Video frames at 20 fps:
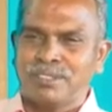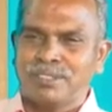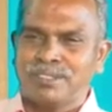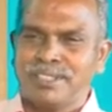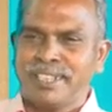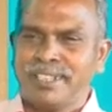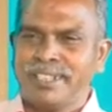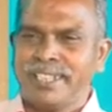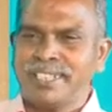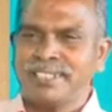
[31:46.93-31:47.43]

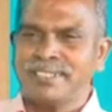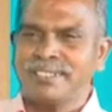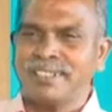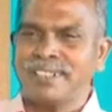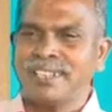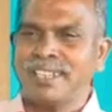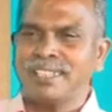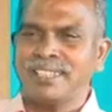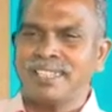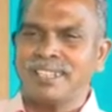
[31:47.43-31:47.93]
The next,
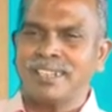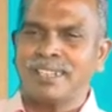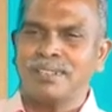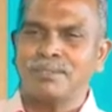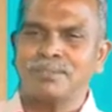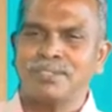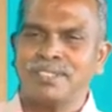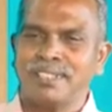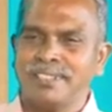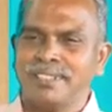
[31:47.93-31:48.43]
color
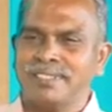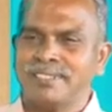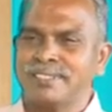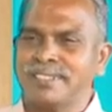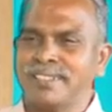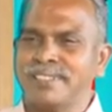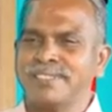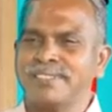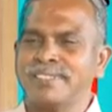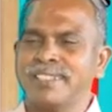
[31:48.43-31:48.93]
of the
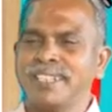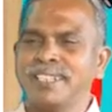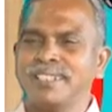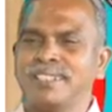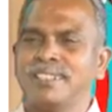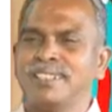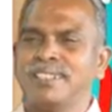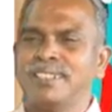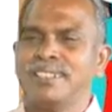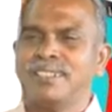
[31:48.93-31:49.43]
sunset